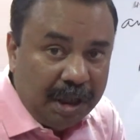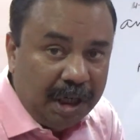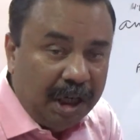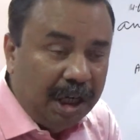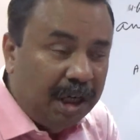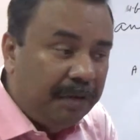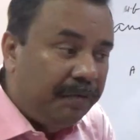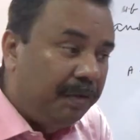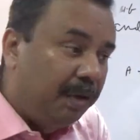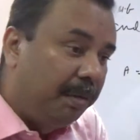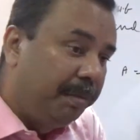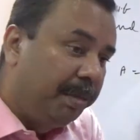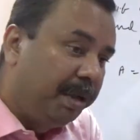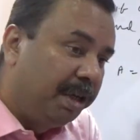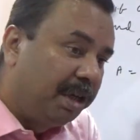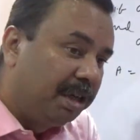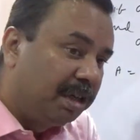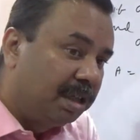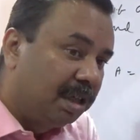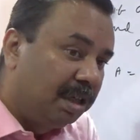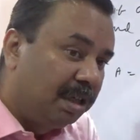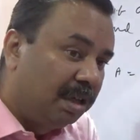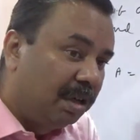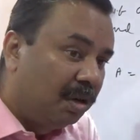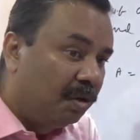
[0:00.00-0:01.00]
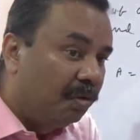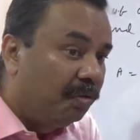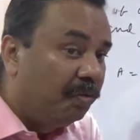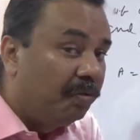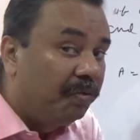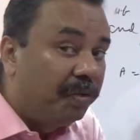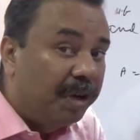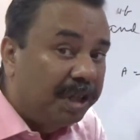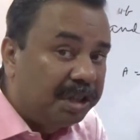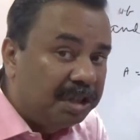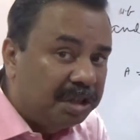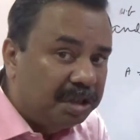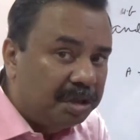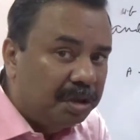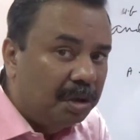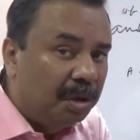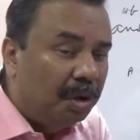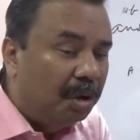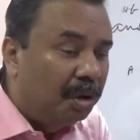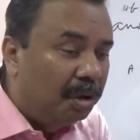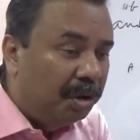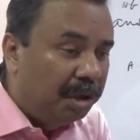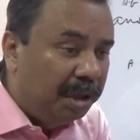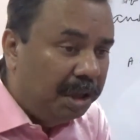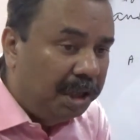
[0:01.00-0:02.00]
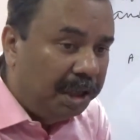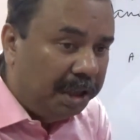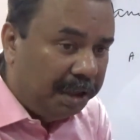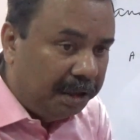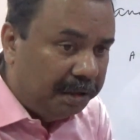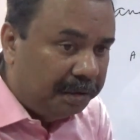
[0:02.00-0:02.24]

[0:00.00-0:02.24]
it will be written once only.